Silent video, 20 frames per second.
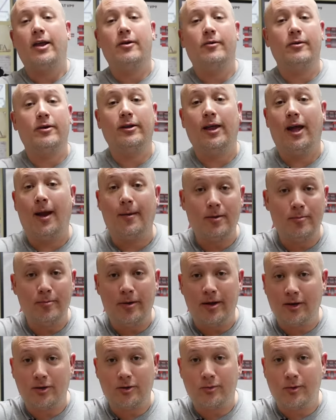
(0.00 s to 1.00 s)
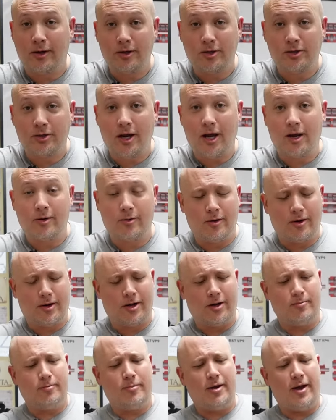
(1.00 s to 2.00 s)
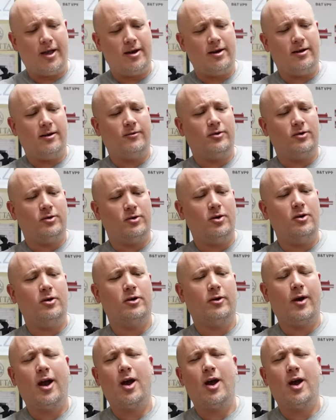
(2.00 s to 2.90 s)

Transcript: I don't claim to be a trick shot or a competitive shooter.